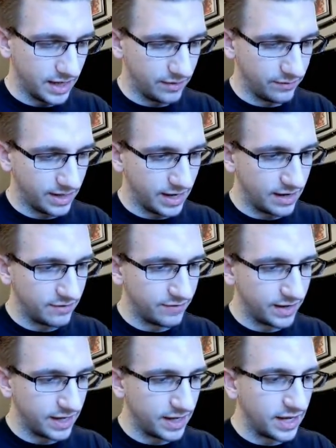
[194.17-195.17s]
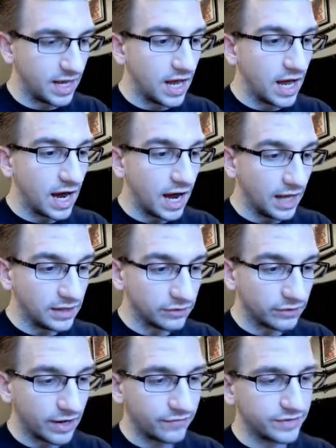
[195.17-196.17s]
And we have a
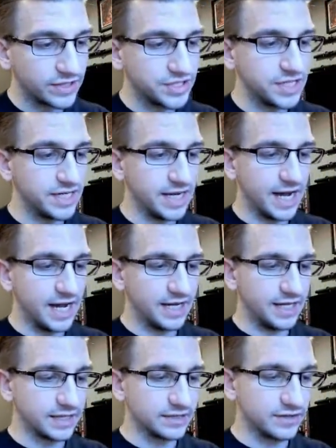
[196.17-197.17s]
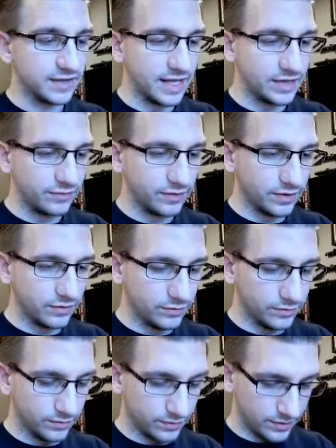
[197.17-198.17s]
holographic Shiinotic. So that's really
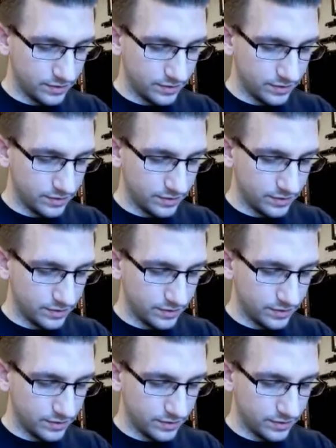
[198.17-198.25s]
cool.